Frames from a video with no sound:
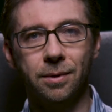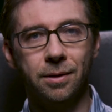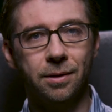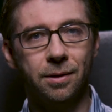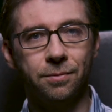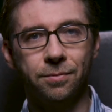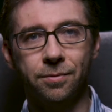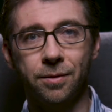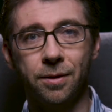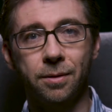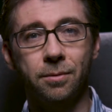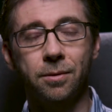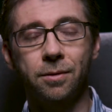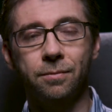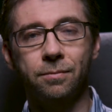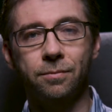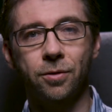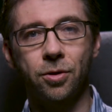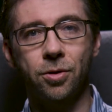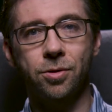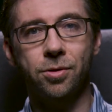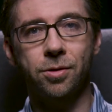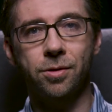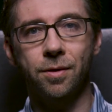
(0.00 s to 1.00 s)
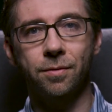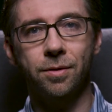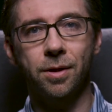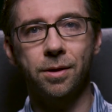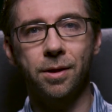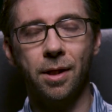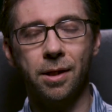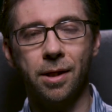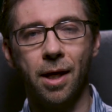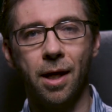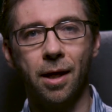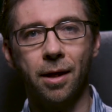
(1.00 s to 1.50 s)
different versions of the
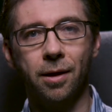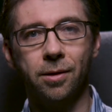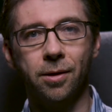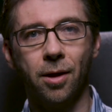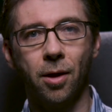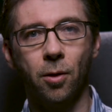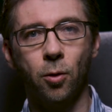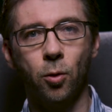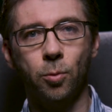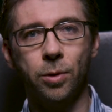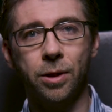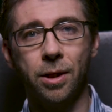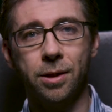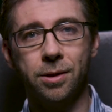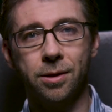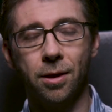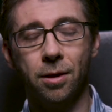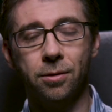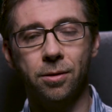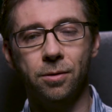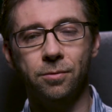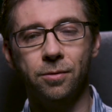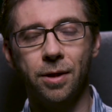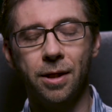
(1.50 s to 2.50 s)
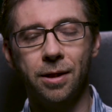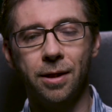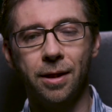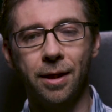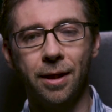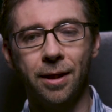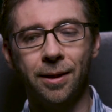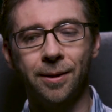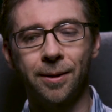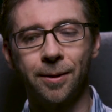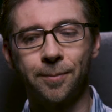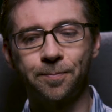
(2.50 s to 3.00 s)
Tanakh at home, and I started reading
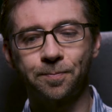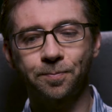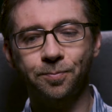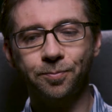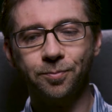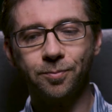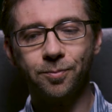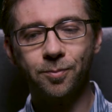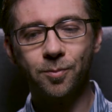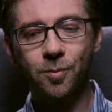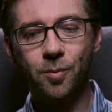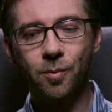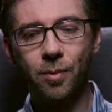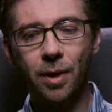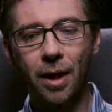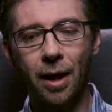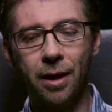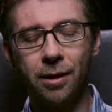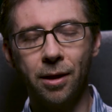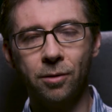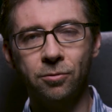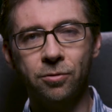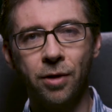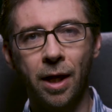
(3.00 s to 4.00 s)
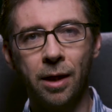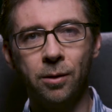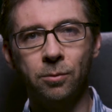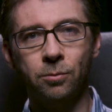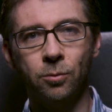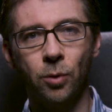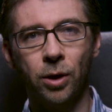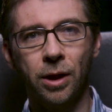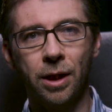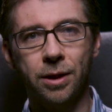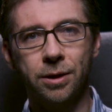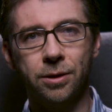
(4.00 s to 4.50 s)
it. And then right
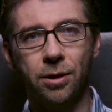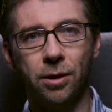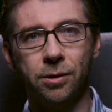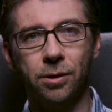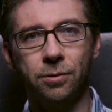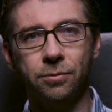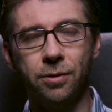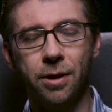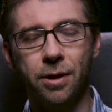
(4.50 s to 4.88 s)
when I started